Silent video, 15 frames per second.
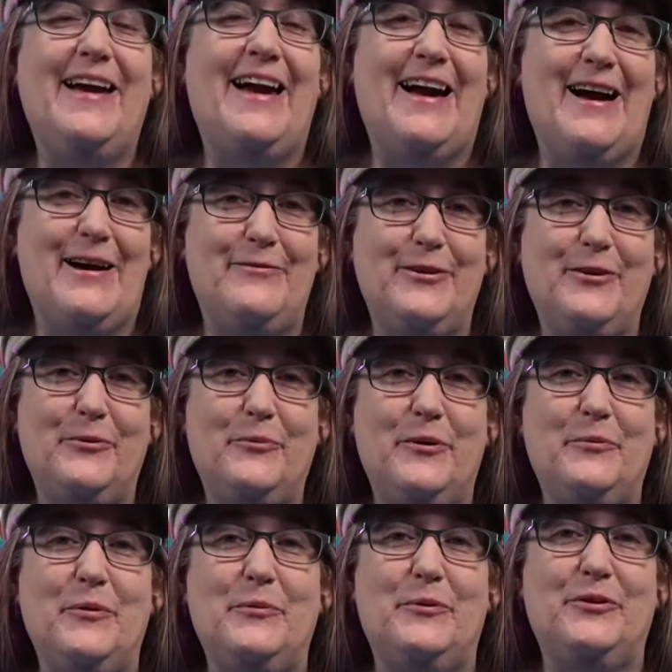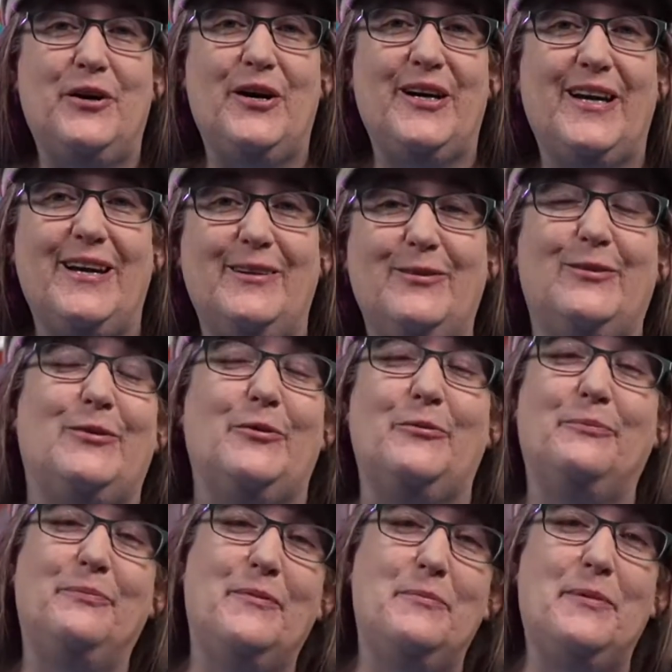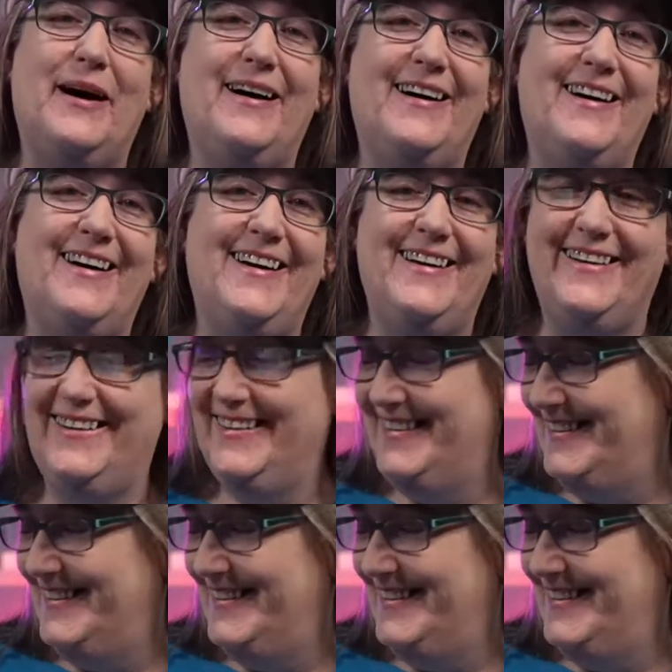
have a good one. We will talk again soon. Bye.